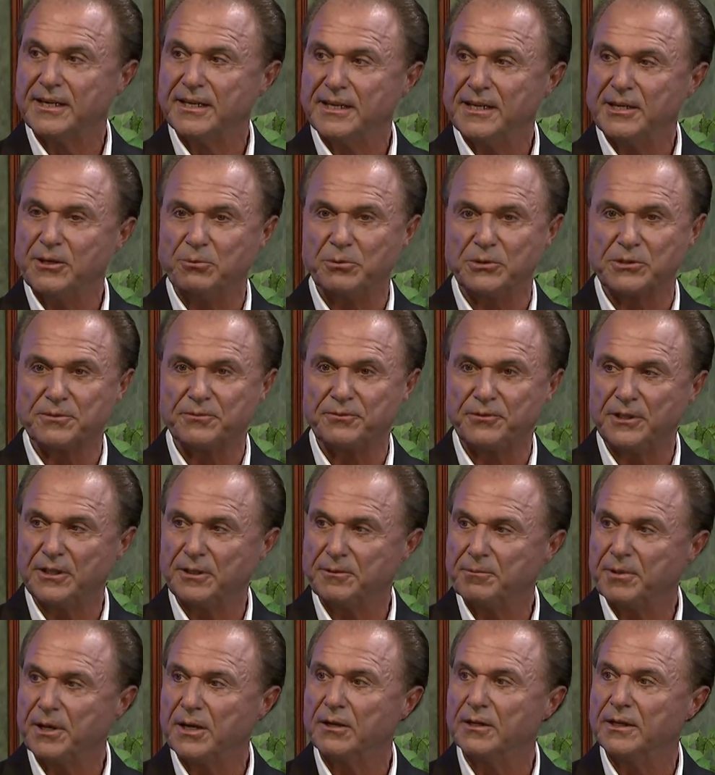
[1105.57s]
He was
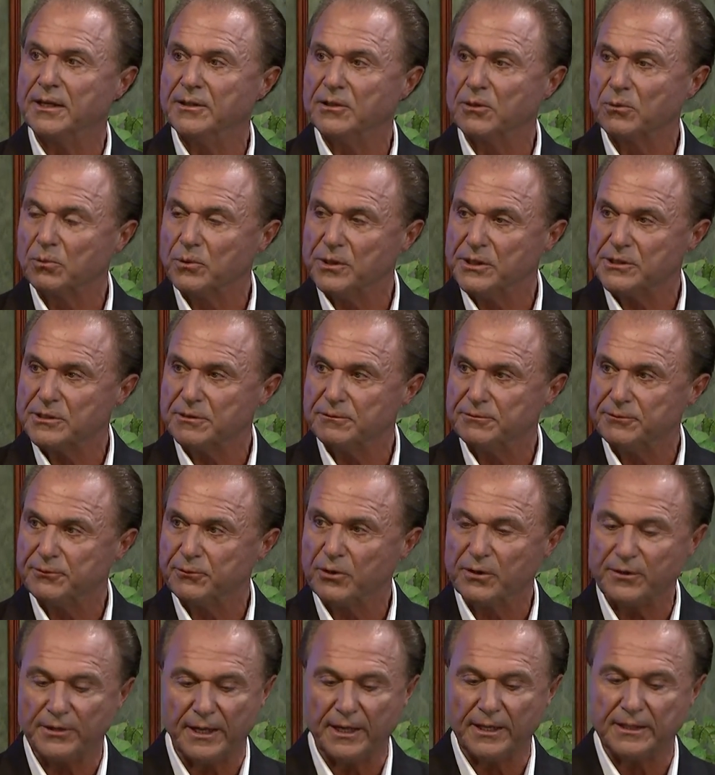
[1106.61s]
feeling better. And the reason
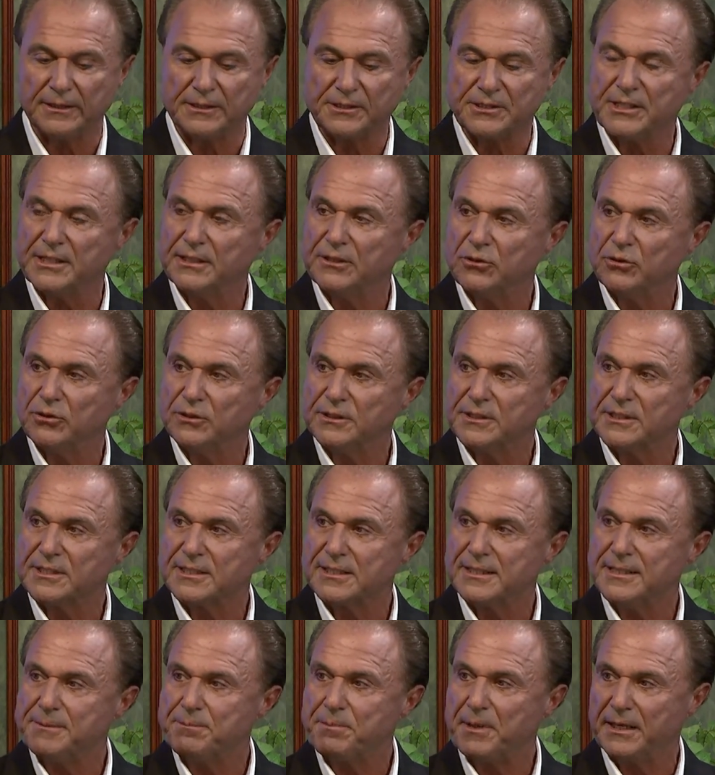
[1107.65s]
for that is he couldn't
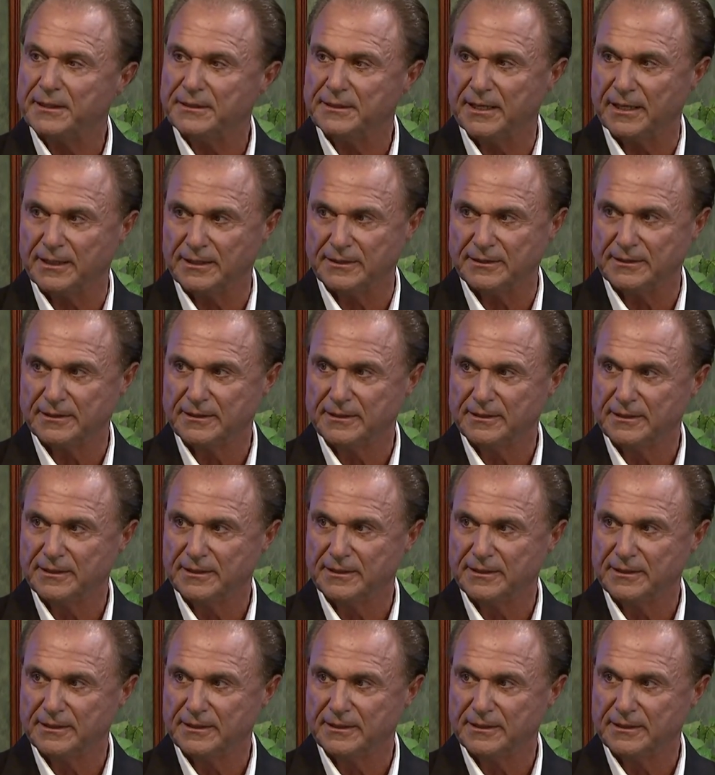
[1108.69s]
sleep at night.